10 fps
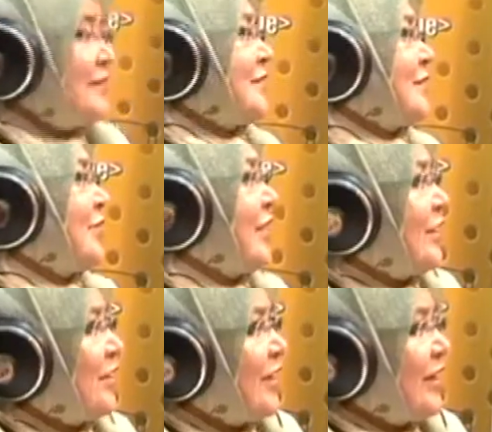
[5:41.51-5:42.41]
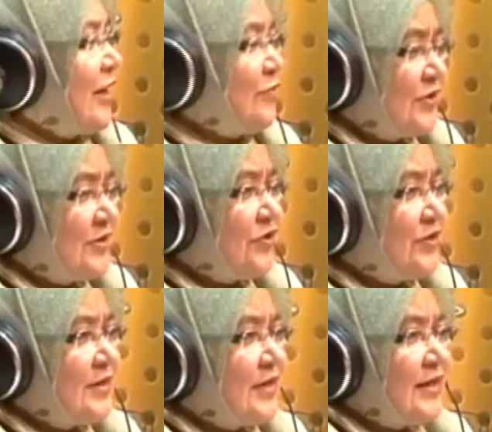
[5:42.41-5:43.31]
Yes, that's right. I was just
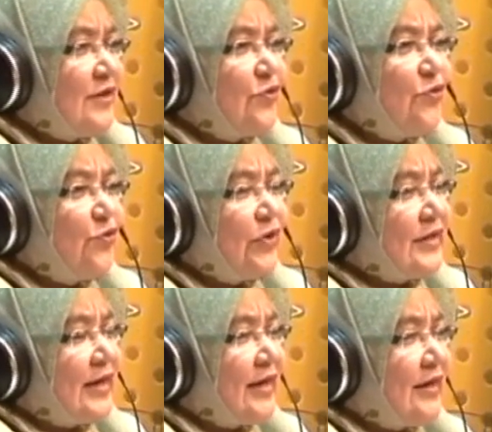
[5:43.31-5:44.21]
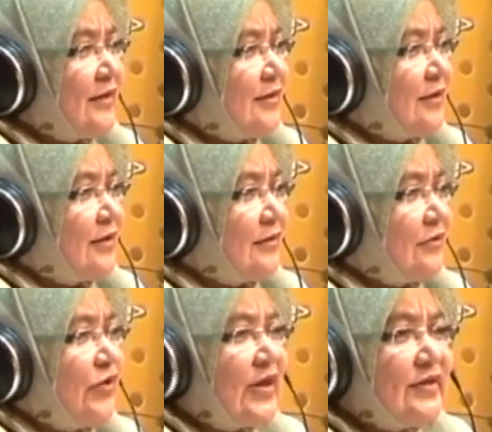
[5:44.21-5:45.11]
going to say that. Sogo is like
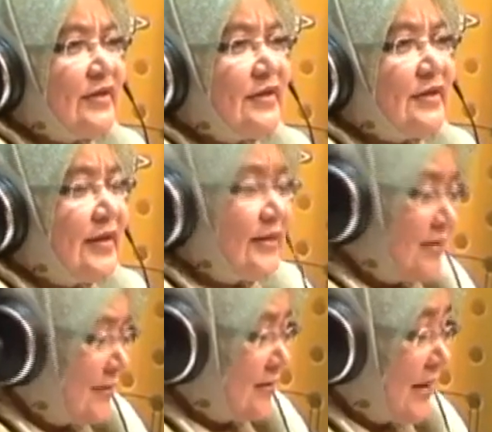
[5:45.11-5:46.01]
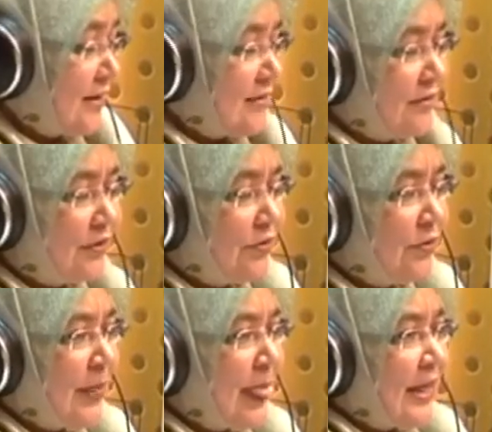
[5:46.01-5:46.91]
360 days sale,
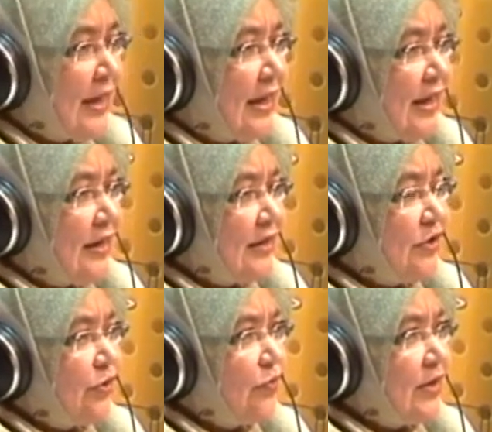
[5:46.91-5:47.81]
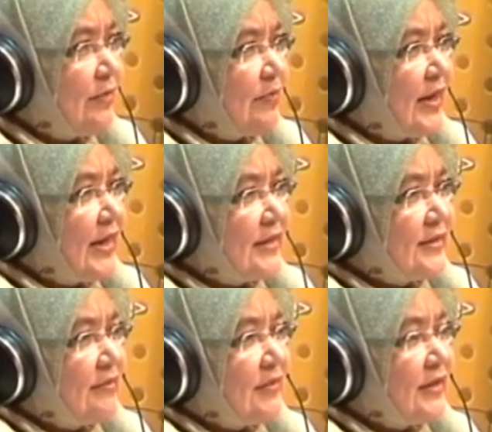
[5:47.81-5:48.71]
and you want to buy
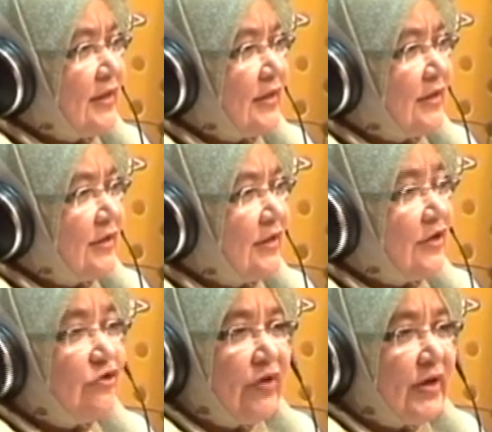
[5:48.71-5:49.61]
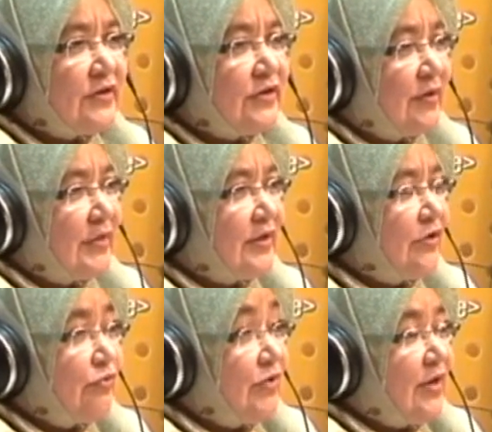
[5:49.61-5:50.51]
something that attracts you. I mean,
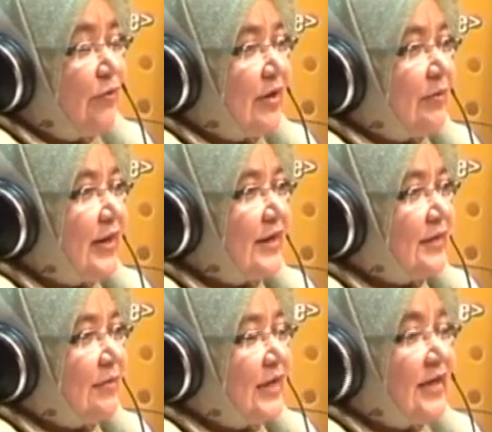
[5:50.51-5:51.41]
you really want to buy something.